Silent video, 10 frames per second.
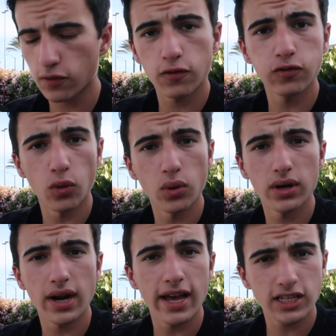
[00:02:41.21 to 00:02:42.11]

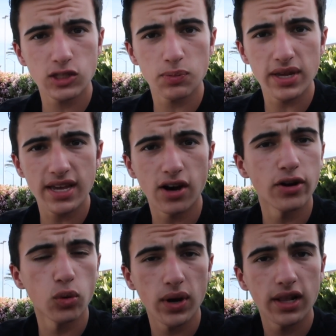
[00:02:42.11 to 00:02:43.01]
for XP
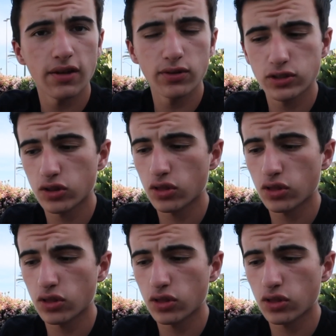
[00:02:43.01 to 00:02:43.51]
on our way to level